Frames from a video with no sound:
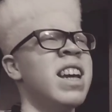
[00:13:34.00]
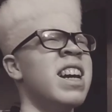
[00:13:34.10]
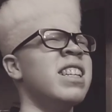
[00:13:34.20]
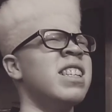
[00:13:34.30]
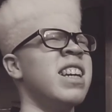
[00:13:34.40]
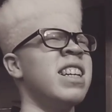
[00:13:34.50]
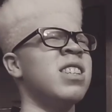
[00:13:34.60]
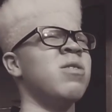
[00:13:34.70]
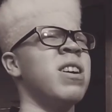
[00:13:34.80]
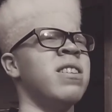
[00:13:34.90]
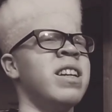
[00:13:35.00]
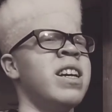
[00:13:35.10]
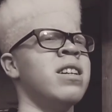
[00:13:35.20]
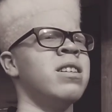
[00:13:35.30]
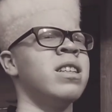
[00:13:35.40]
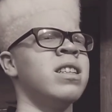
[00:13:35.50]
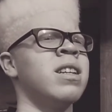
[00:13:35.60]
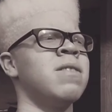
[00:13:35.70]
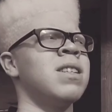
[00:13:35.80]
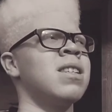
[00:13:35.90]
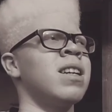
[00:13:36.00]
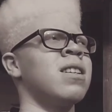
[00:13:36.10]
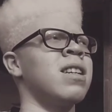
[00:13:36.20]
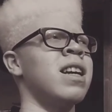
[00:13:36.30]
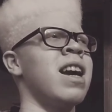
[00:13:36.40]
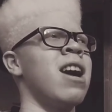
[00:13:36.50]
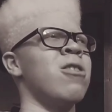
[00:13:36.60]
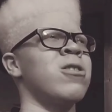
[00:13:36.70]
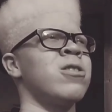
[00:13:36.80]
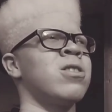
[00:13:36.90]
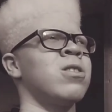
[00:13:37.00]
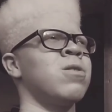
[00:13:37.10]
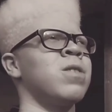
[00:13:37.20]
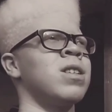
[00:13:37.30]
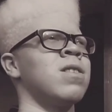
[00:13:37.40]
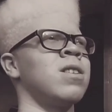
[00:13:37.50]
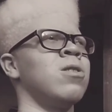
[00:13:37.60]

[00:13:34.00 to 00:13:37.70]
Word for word: Yeah, I'd say it's around there, except it's like on the outer surface of the